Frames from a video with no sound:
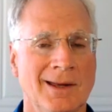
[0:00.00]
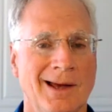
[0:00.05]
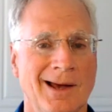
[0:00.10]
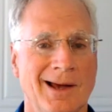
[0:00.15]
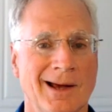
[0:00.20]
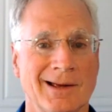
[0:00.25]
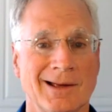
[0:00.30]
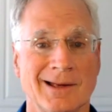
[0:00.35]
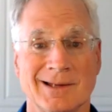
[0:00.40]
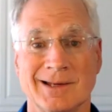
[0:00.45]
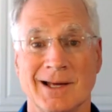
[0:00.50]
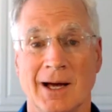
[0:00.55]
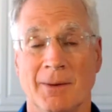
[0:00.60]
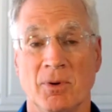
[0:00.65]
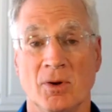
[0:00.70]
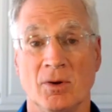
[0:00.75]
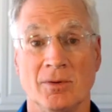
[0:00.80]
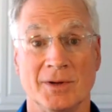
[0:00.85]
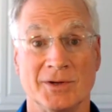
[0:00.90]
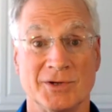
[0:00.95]
a
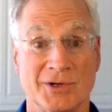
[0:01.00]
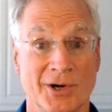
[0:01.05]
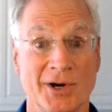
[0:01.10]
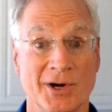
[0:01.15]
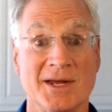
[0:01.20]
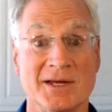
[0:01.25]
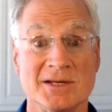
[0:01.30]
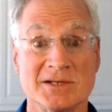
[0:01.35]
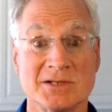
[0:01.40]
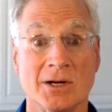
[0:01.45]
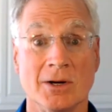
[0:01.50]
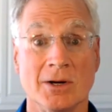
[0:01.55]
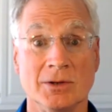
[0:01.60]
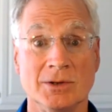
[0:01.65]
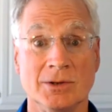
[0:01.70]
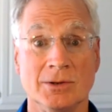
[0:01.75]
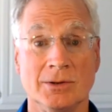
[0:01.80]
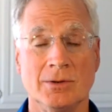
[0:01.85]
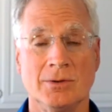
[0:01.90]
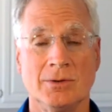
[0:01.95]
couple of attorneys to go
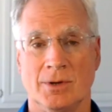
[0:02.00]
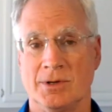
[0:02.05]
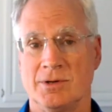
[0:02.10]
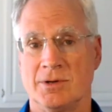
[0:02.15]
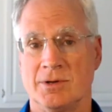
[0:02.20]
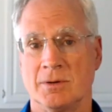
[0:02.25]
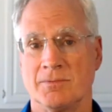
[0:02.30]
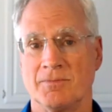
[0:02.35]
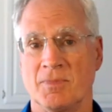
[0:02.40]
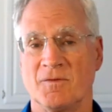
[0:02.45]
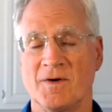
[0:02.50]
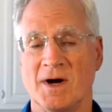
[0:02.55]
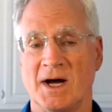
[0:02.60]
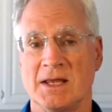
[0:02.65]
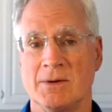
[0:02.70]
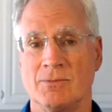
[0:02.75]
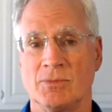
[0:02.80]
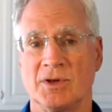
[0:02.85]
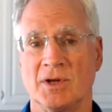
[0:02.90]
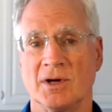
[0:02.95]
to, or you can provide
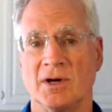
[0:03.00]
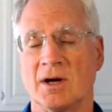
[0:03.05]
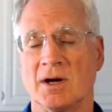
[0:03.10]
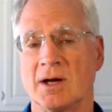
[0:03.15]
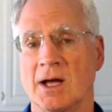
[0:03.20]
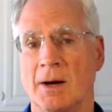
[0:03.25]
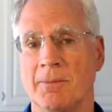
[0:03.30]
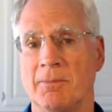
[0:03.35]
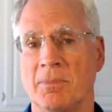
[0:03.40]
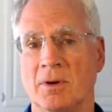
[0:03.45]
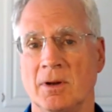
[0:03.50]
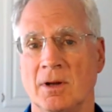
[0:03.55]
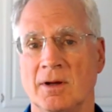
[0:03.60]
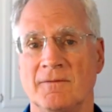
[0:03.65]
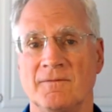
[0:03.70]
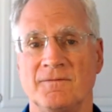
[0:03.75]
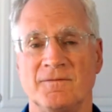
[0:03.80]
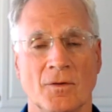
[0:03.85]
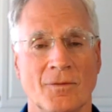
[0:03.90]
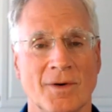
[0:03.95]
them with a couple
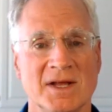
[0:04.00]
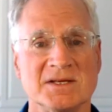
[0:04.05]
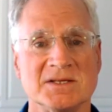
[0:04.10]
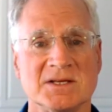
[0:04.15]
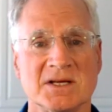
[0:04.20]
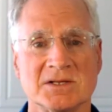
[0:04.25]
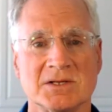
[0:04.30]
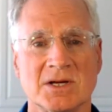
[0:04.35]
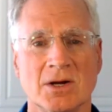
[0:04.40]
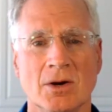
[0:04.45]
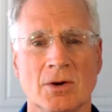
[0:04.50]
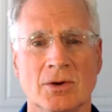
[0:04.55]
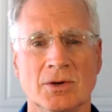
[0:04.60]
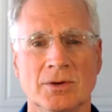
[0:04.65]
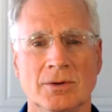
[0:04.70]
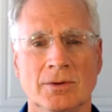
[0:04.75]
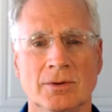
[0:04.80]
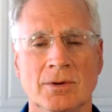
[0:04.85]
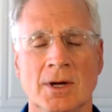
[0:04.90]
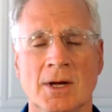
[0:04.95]
of forensics to go
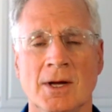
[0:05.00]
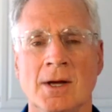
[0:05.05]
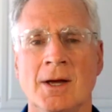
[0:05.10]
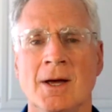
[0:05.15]
to.